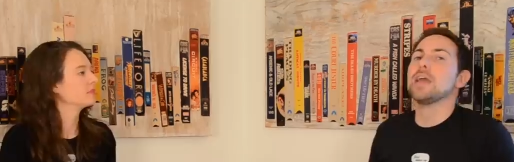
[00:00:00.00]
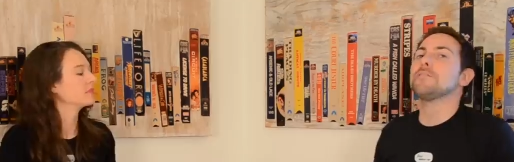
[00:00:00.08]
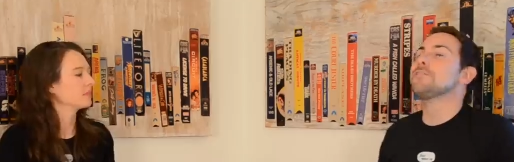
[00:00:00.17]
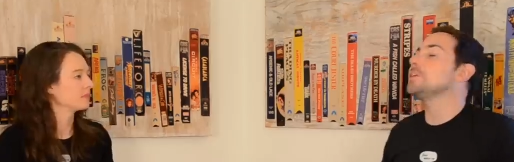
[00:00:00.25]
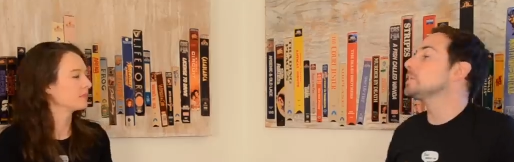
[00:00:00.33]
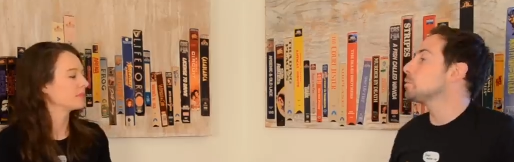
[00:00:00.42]

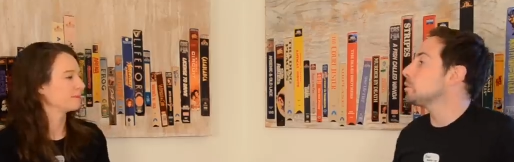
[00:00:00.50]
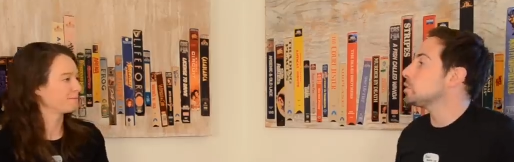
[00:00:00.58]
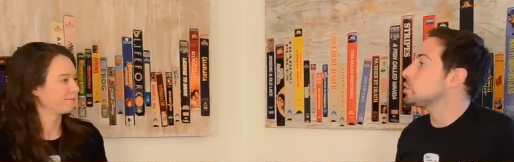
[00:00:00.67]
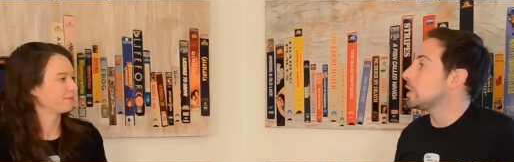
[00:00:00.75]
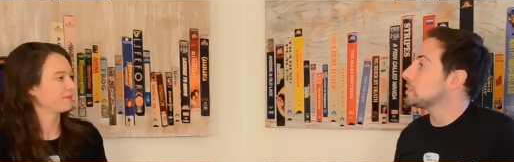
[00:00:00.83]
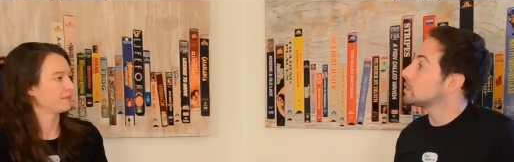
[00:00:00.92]
Speaker 1: if this
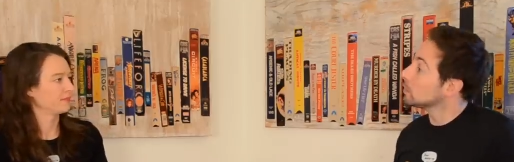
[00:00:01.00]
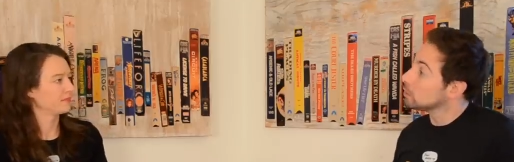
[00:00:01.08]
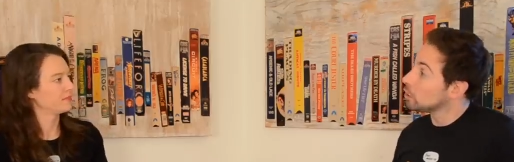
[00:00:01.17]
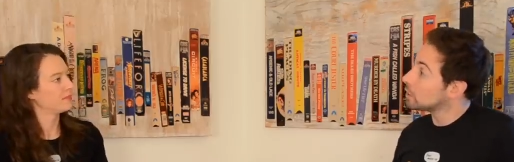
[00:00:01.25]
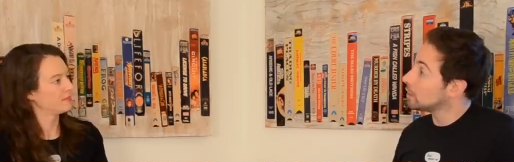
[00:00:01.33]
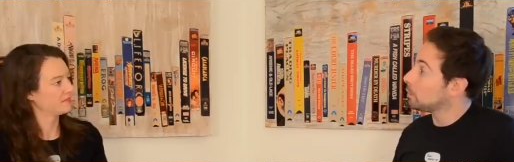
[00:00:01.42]
was just a
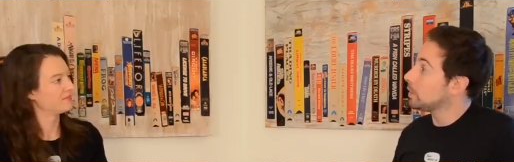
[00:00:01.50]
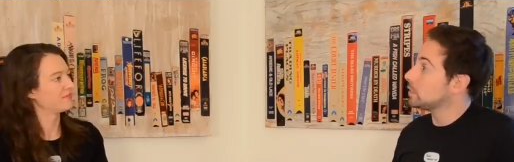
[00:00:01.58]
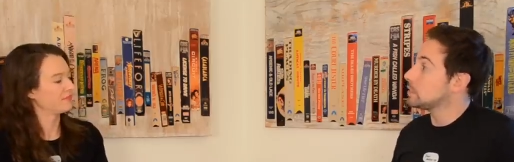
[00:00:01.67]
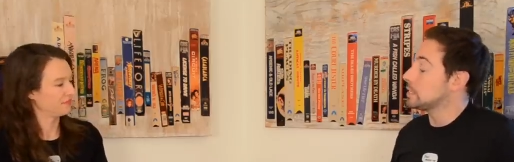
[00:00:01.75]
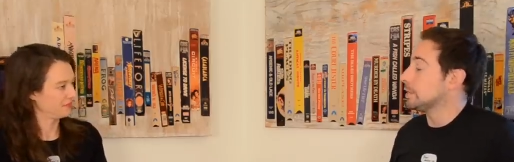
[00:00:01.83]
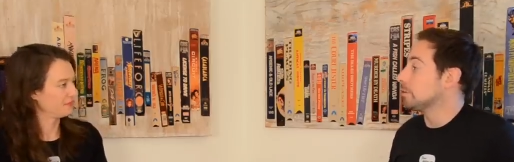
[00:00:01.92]
look that
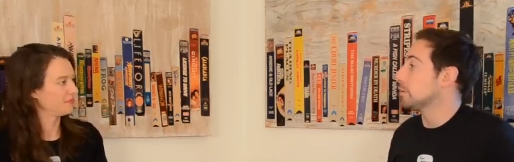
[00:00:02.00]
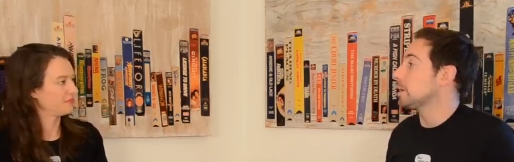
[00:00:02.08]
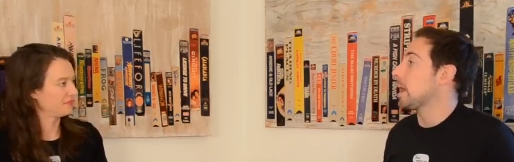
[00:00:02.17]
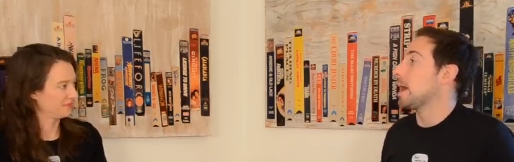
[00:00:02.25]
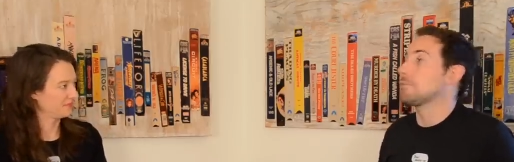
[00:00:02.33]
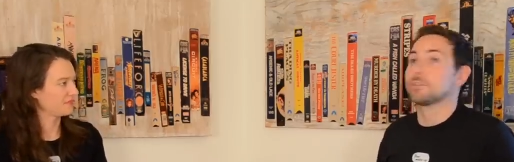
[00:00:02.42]
we'd seen her
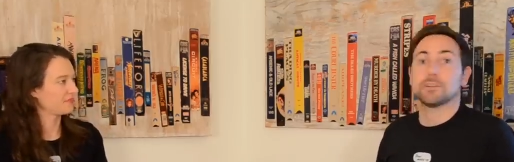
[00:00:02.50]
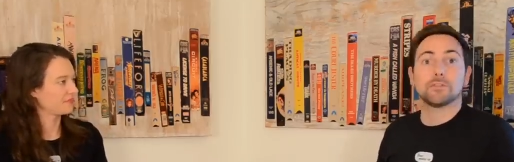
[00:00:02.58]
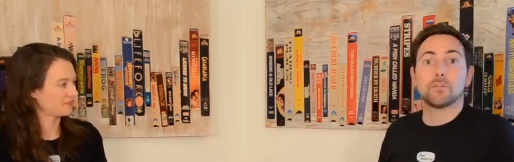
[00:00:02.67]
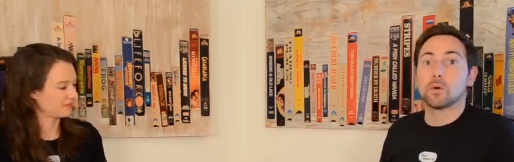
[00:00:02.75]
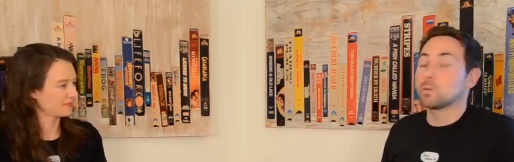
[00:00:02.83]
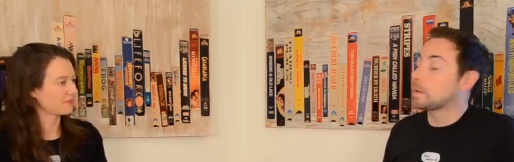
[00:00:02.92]
in after
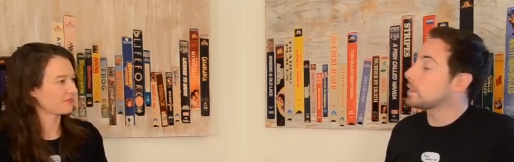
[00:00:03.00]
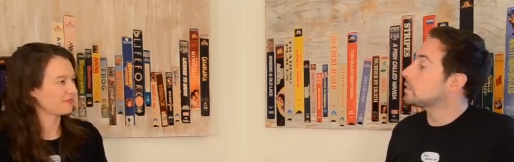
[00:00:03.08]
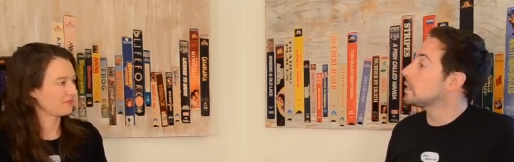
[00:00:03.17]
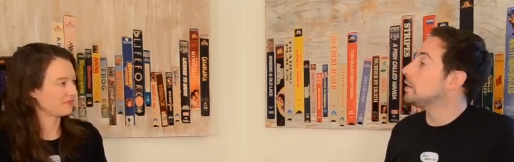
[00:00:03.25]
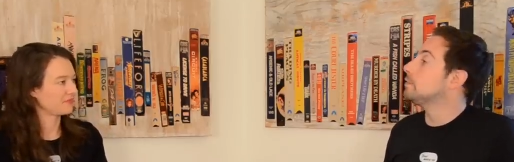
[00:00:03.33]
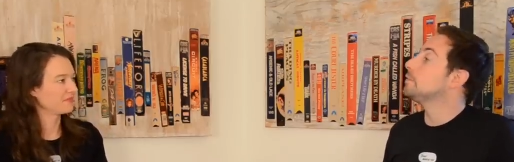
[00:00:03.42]
four
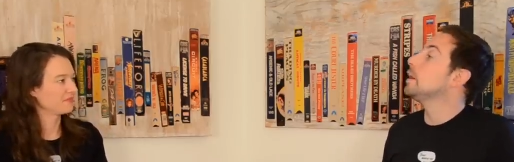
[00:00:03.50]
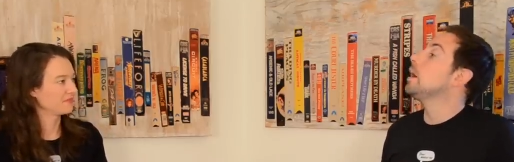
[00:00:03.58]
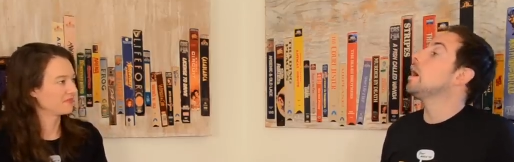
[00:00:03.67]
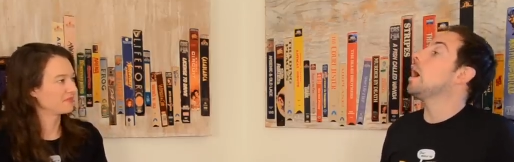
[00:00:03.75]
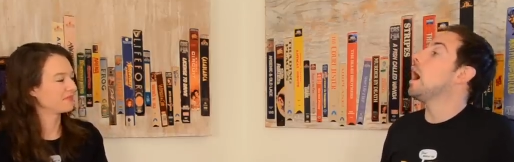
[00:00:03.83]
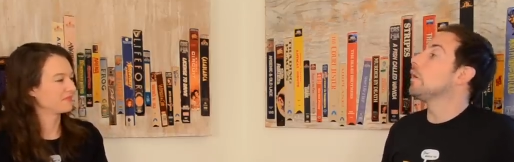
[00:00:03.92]
weeks of
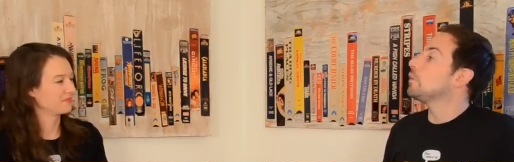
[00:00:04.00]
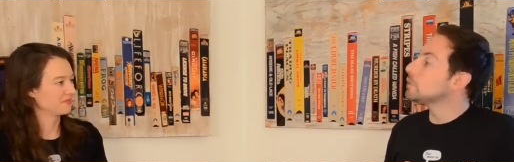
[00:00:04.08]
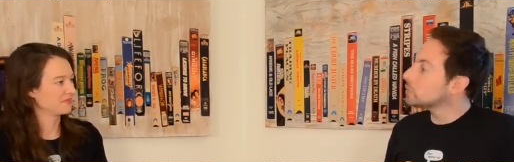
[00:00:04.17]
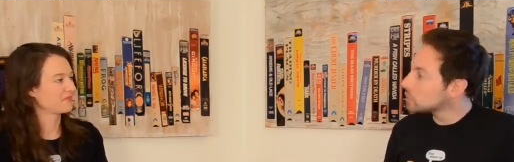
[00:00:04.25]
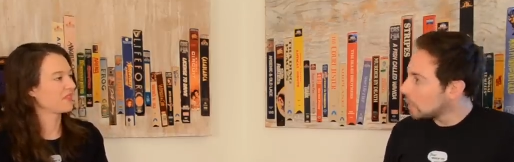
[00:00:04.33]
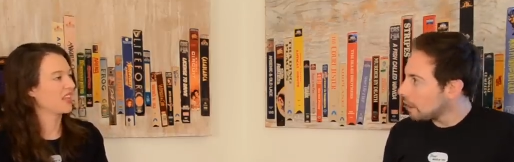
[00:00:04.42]

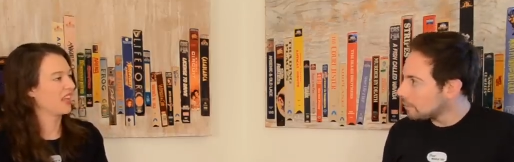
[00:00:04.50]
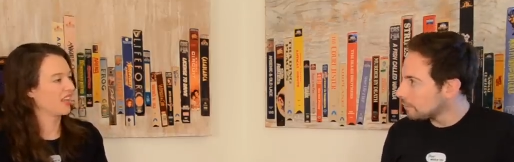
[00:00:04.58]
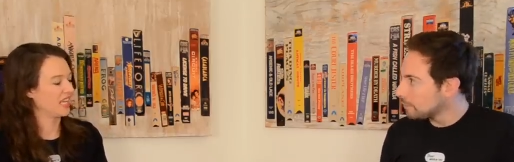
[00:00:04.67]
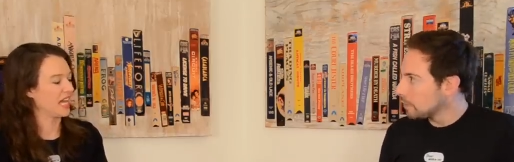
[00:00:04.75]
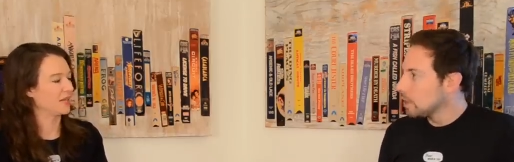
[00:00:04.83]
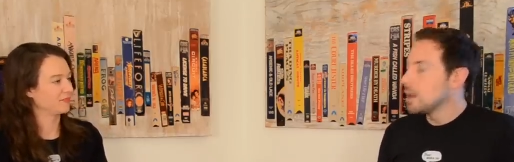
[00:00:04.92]
other stuff.
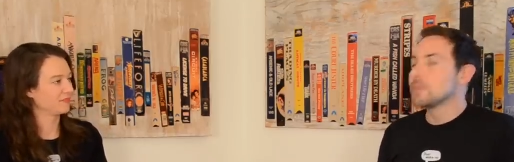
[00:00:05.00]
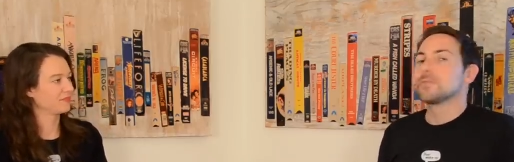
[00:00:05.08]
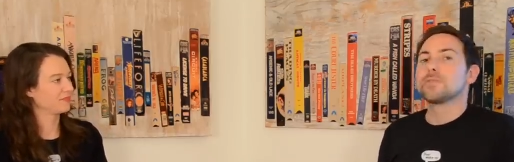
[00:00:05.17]
Yeah.